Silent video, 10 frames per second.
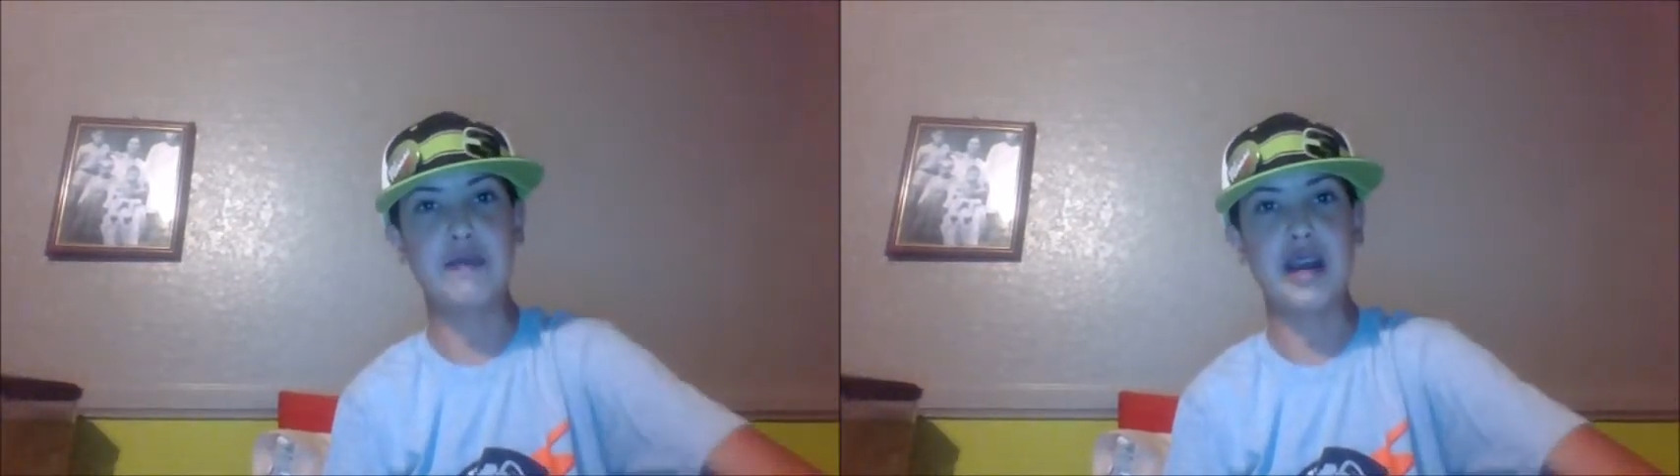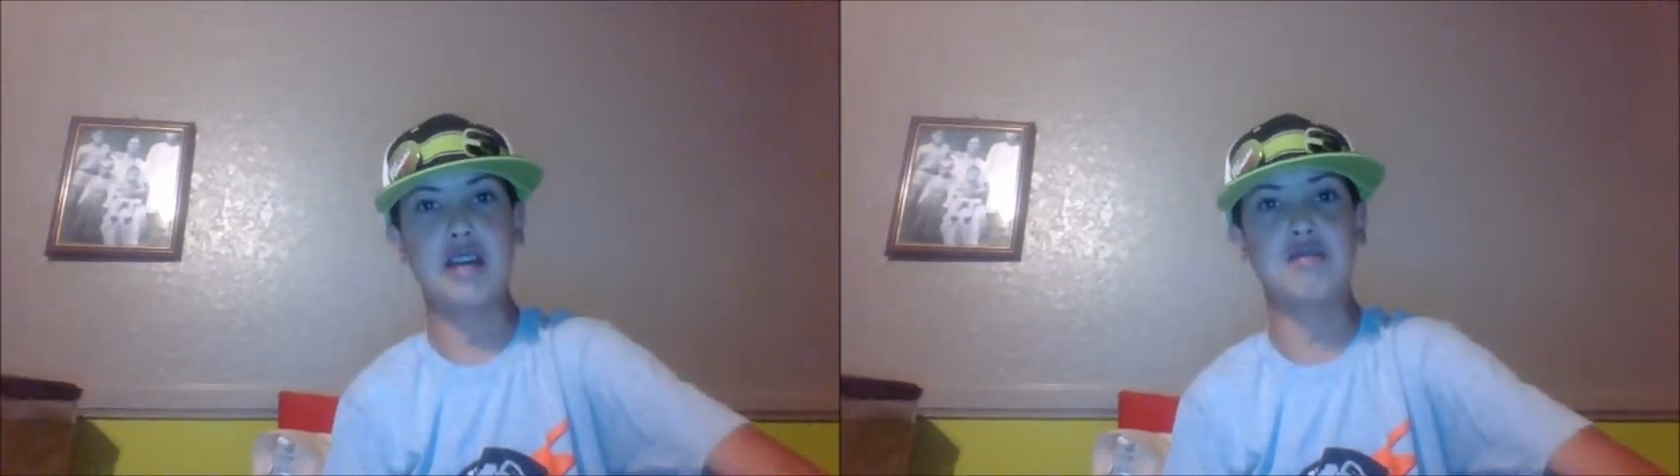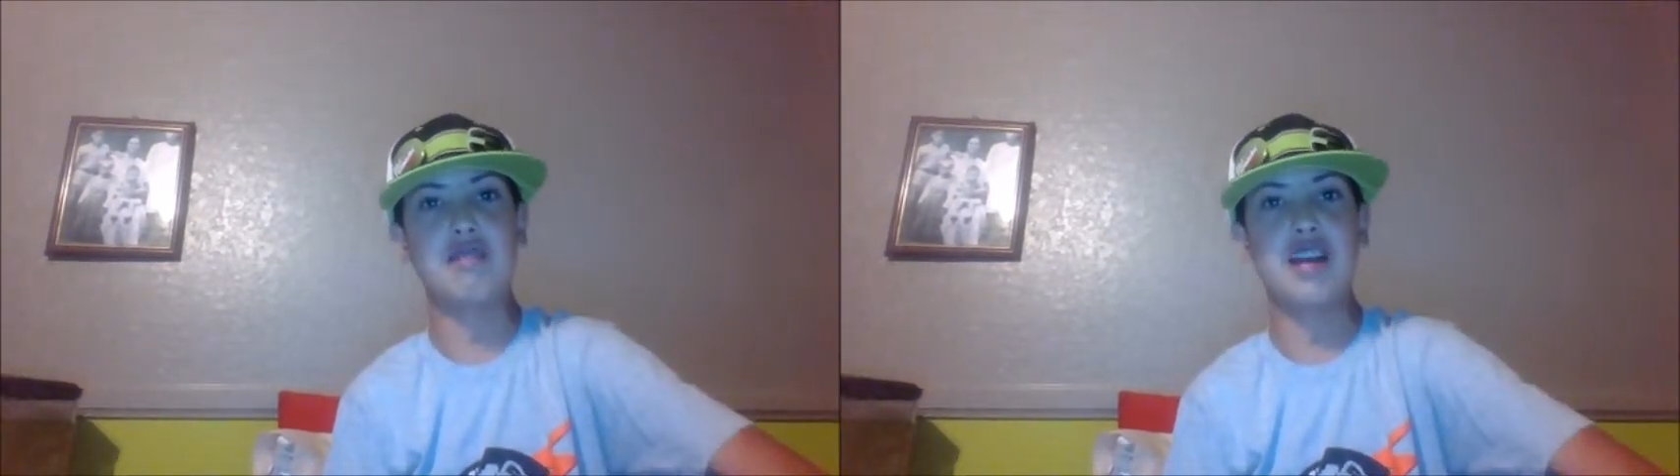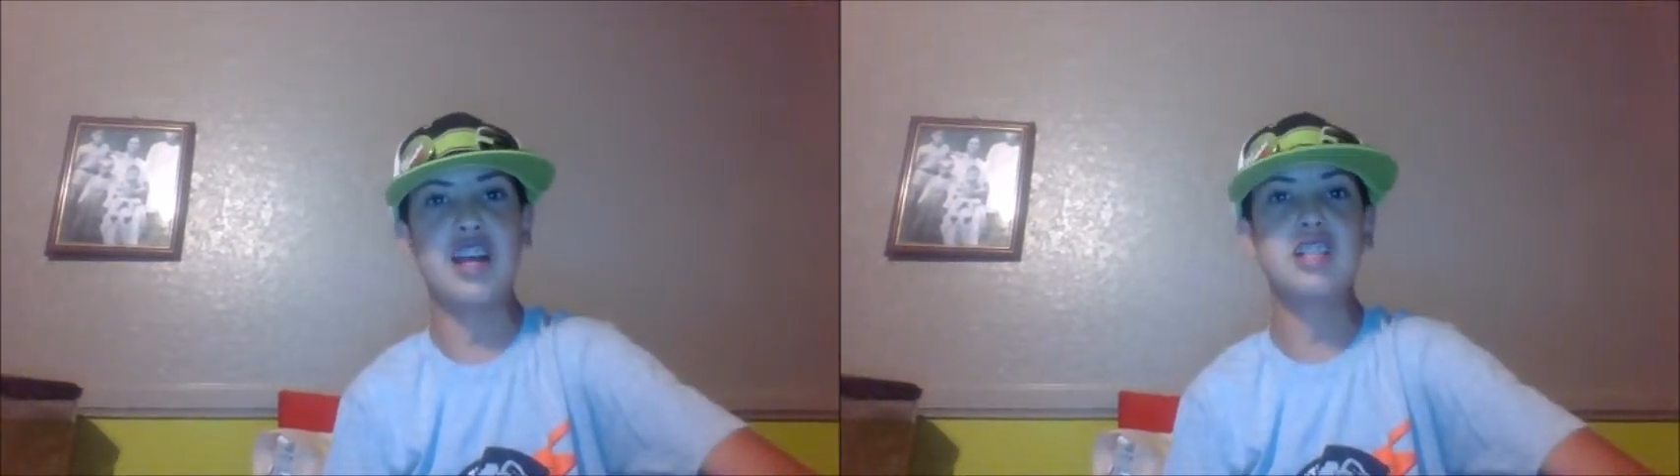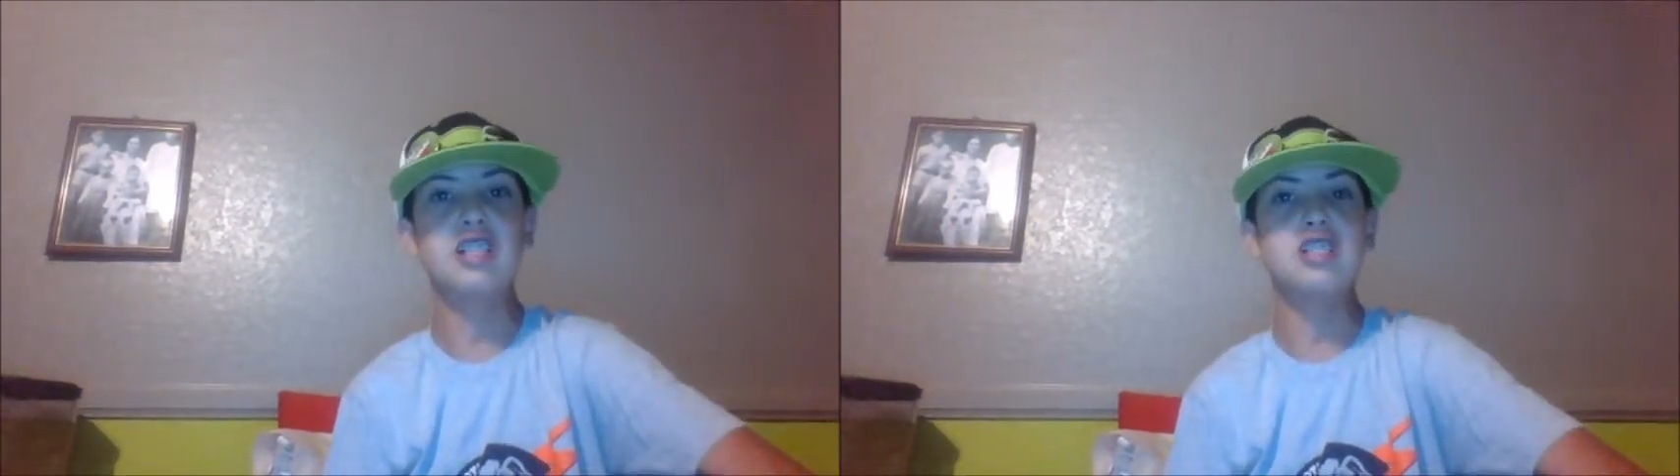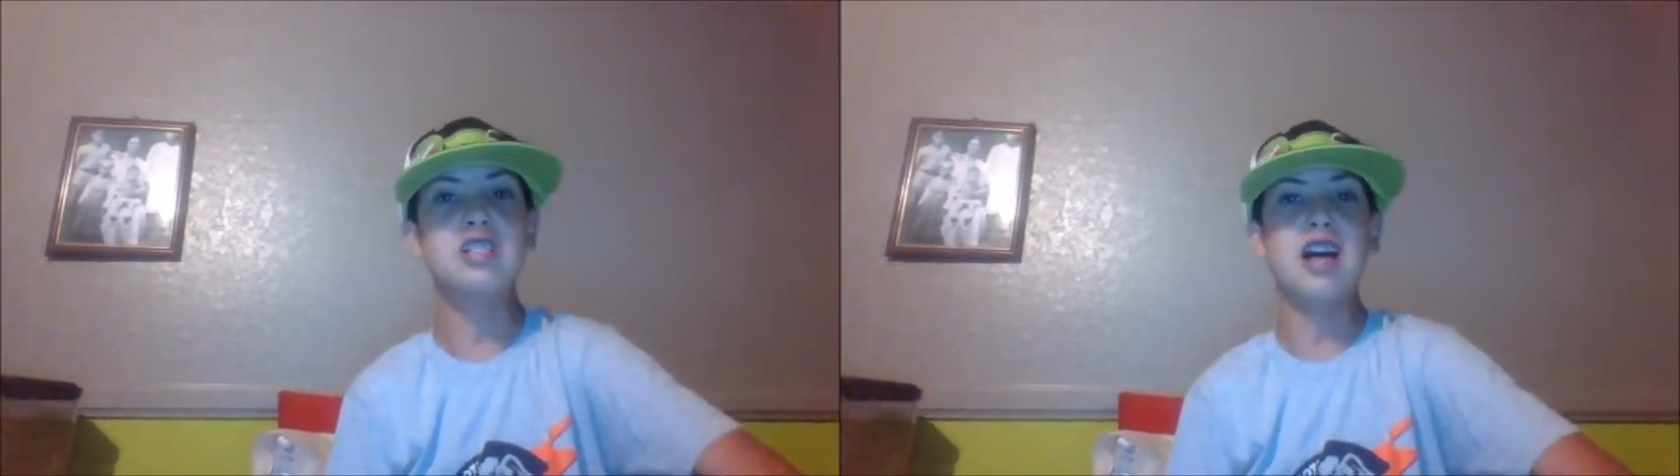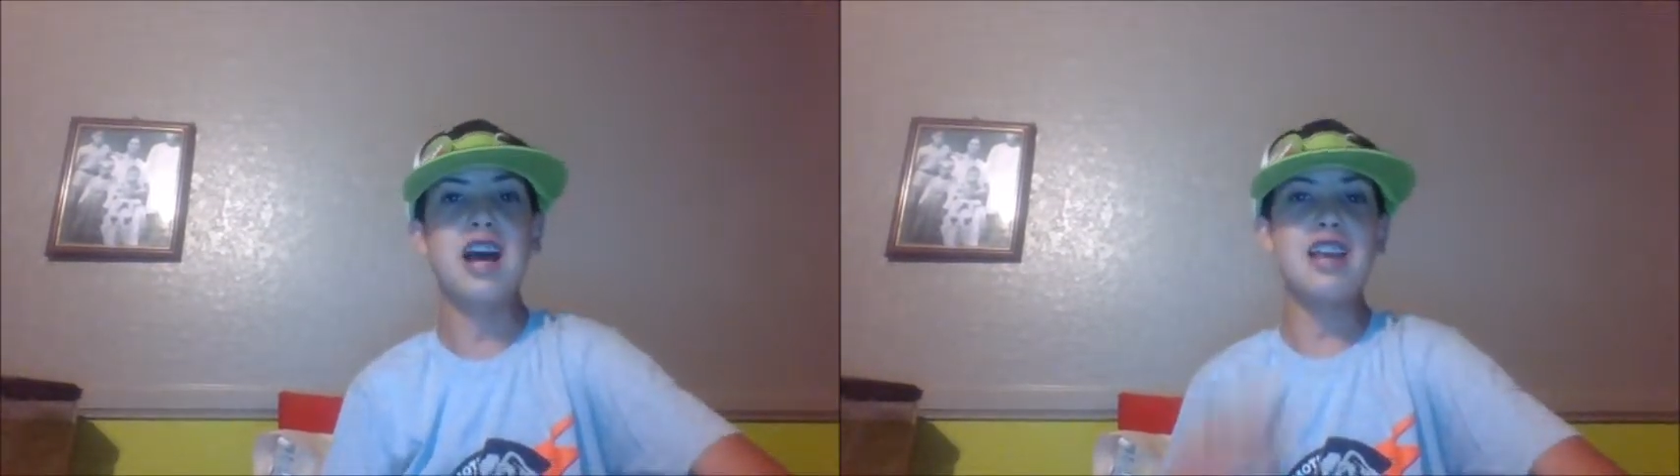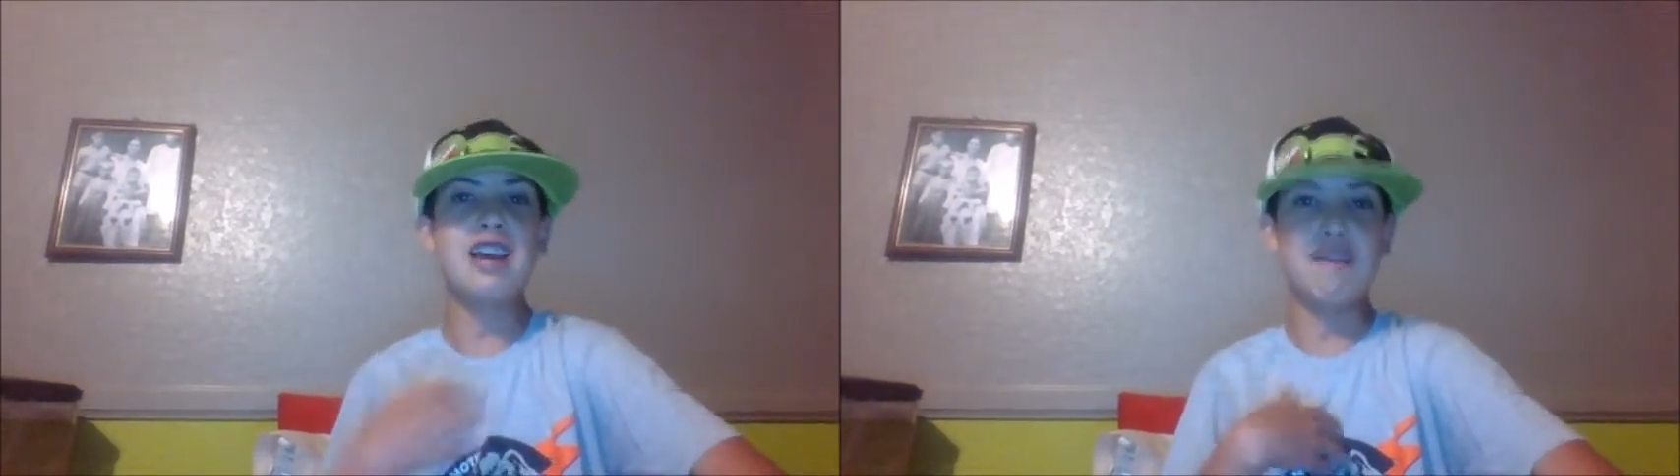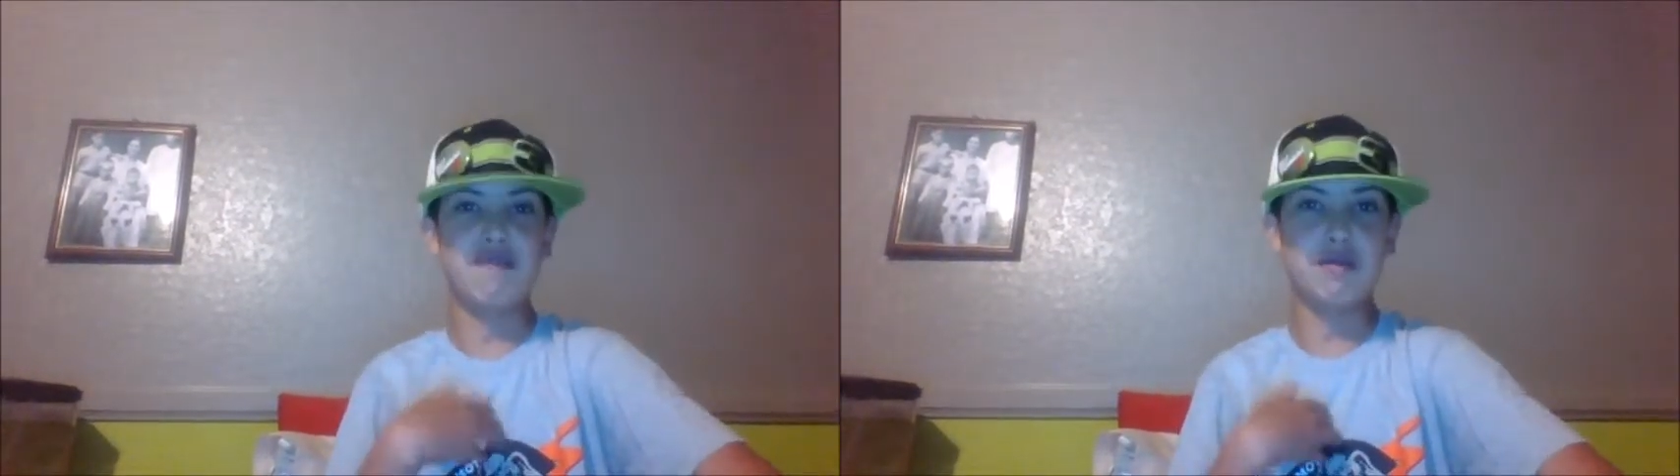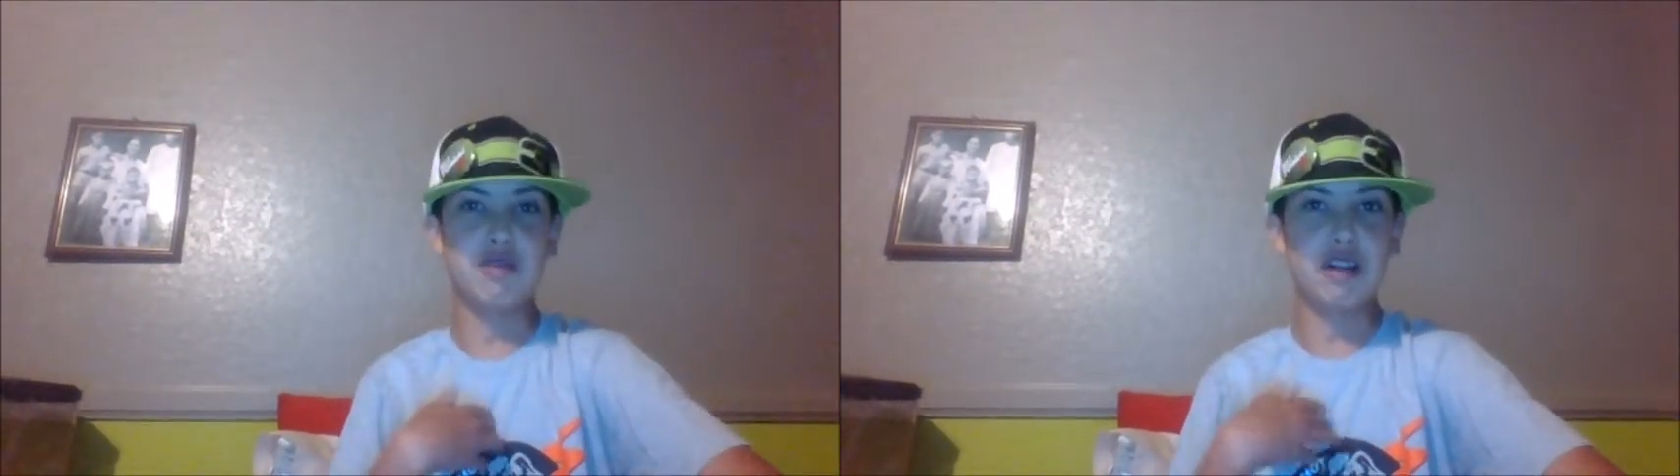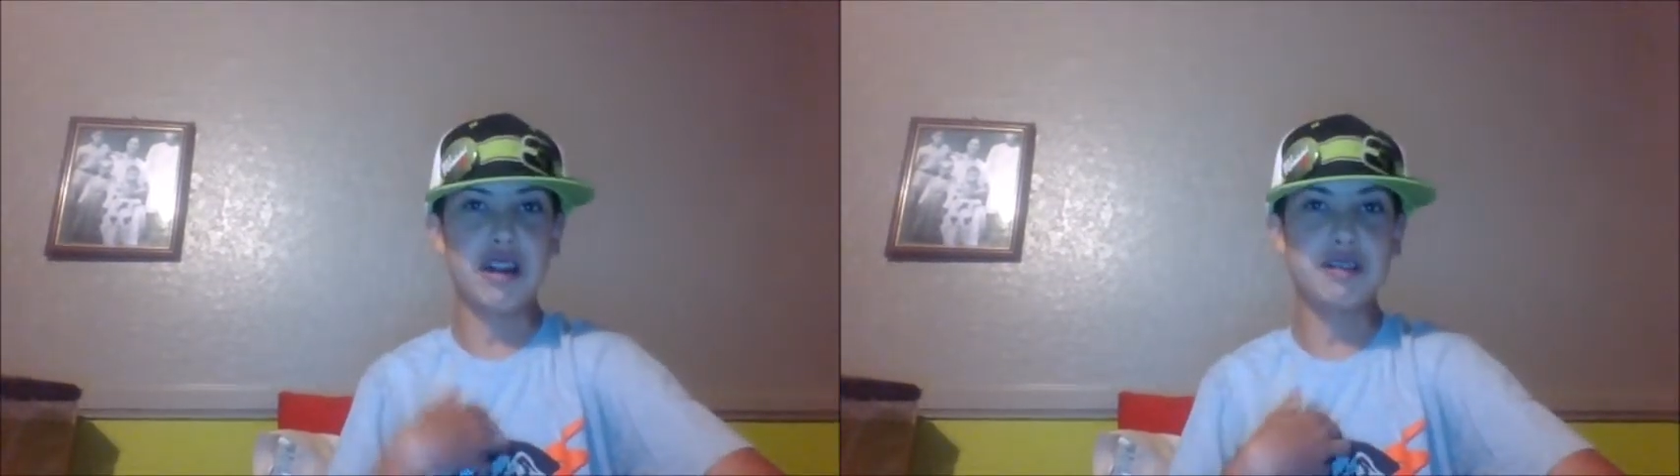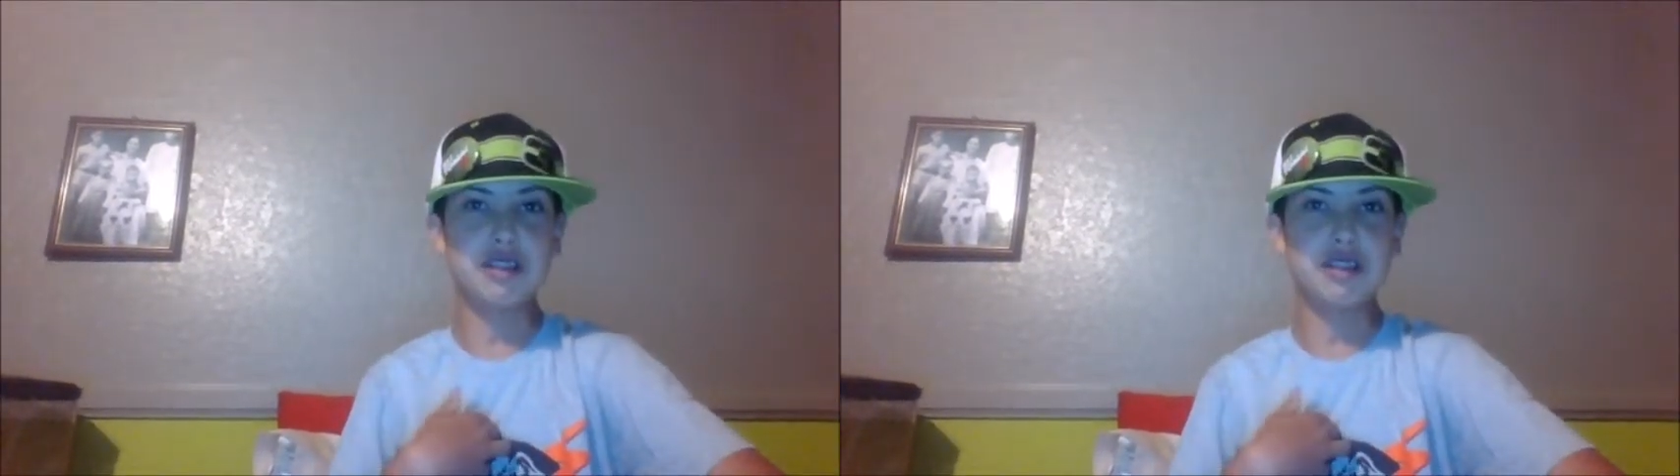McElrath. I have a great